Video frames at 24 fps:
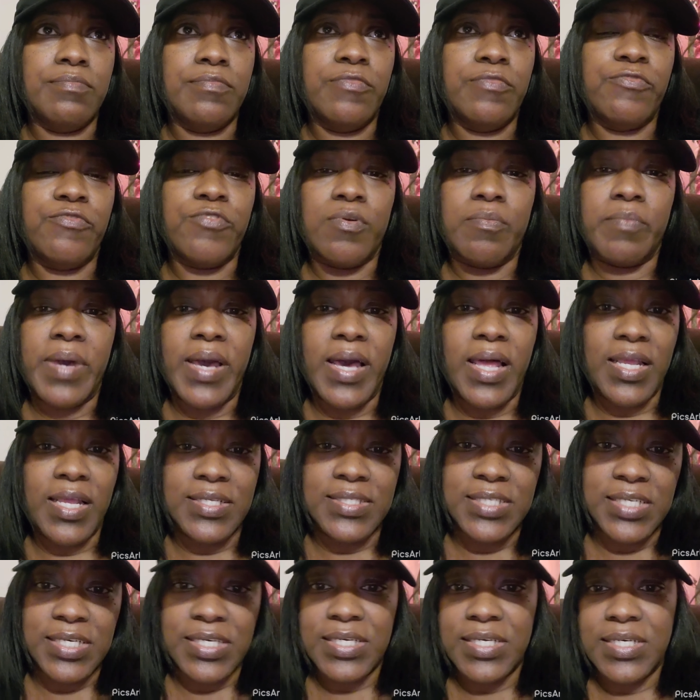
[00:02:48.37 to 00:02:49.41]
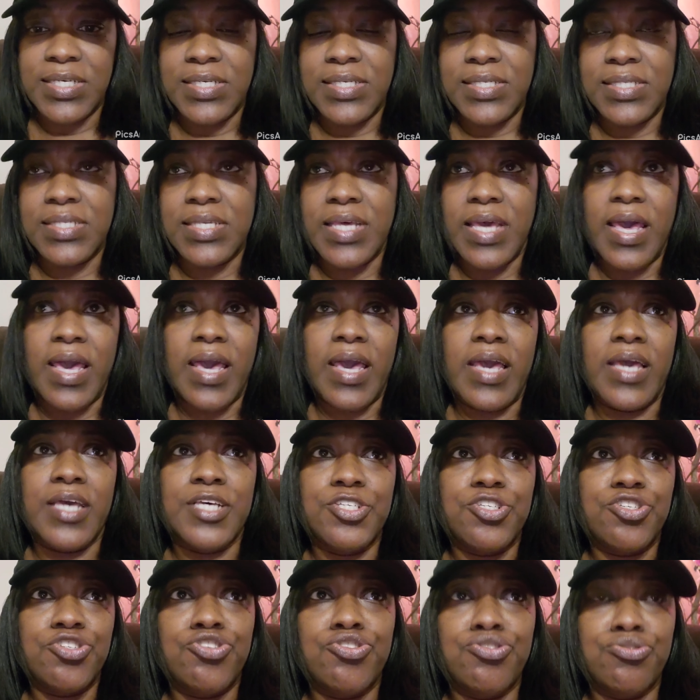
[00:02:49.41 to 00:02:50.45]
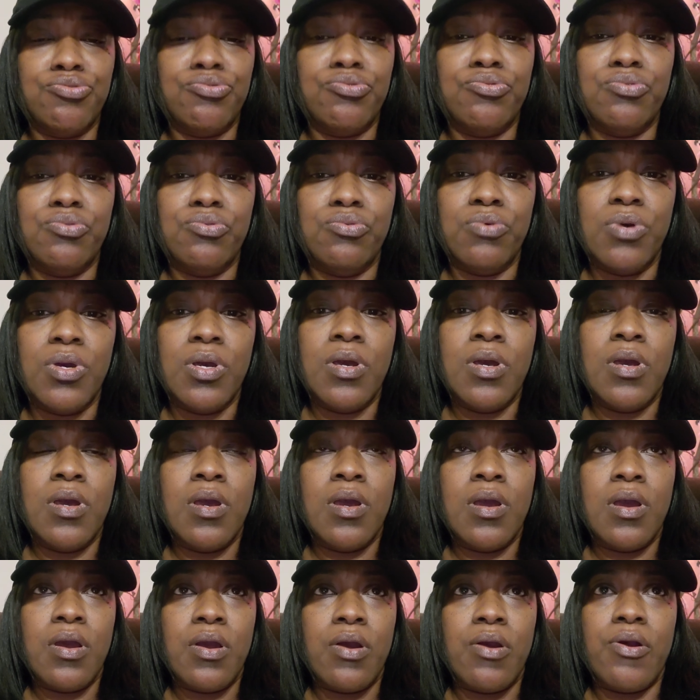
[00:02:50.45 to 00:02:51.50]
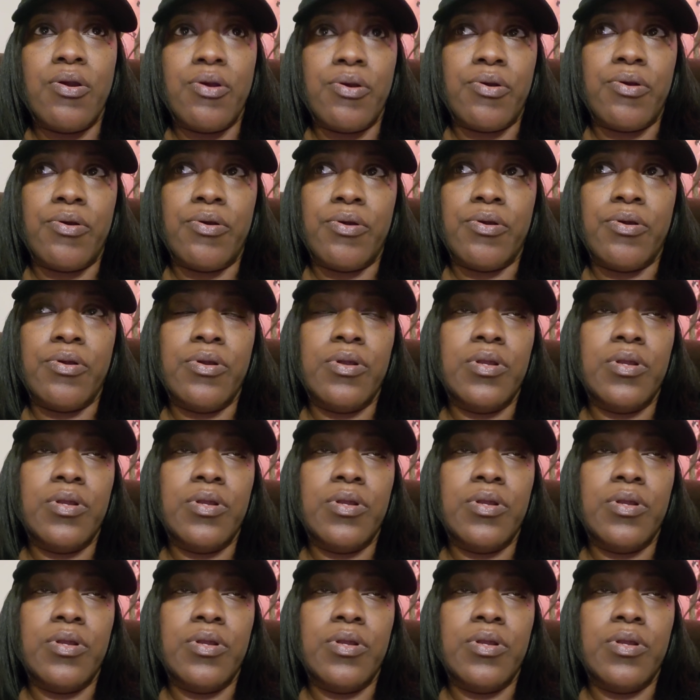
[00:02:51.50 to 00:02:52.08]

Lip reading: formalities as to her